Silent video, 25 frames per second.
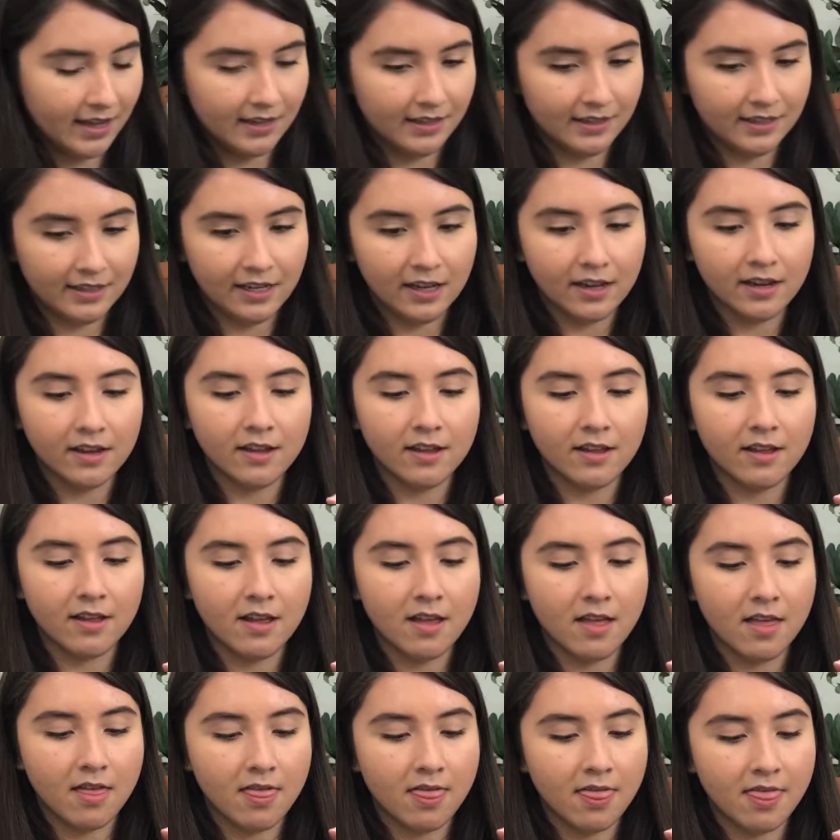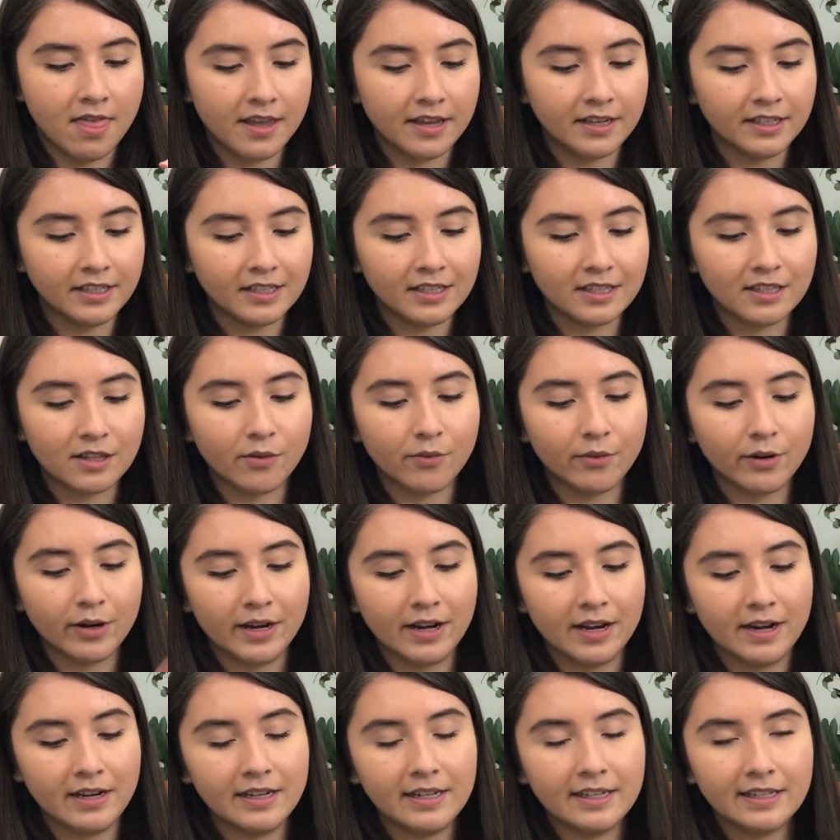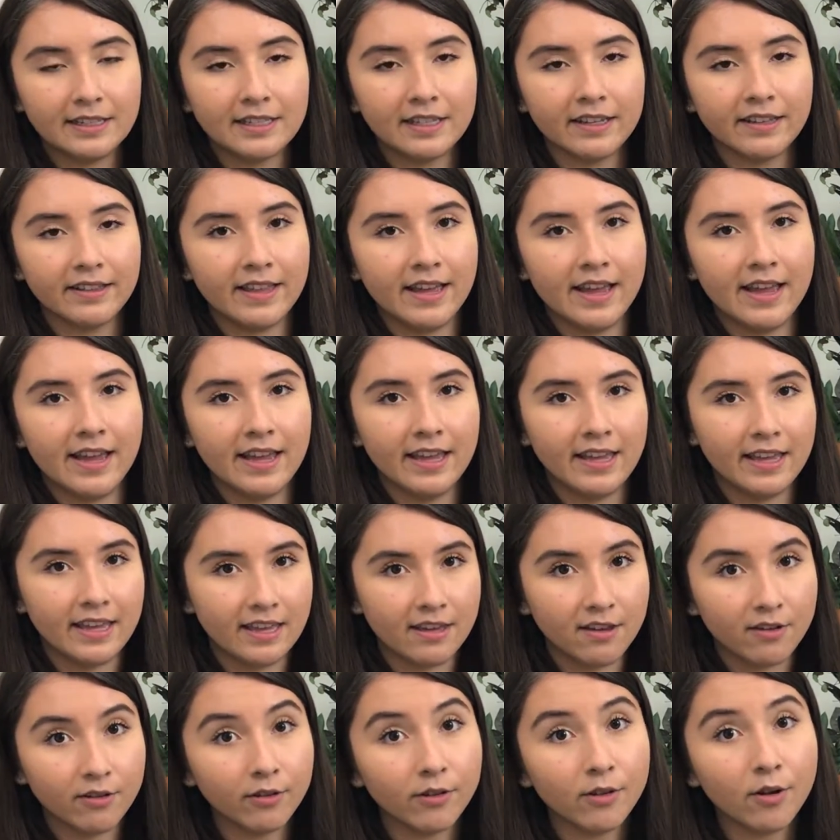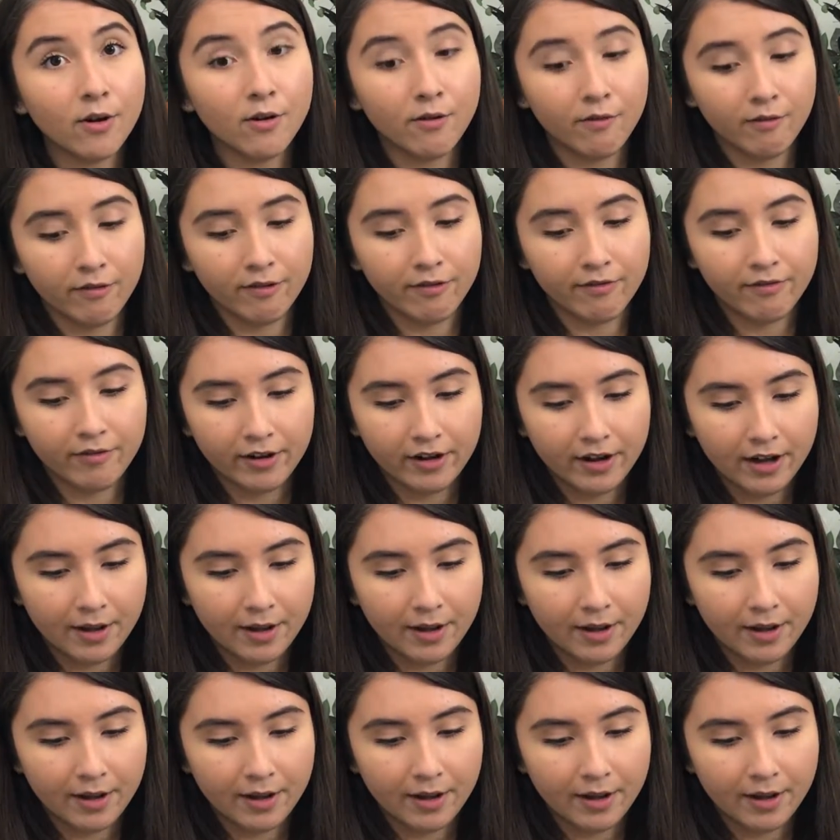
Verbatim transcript: And then this is how your plant's gonna look after you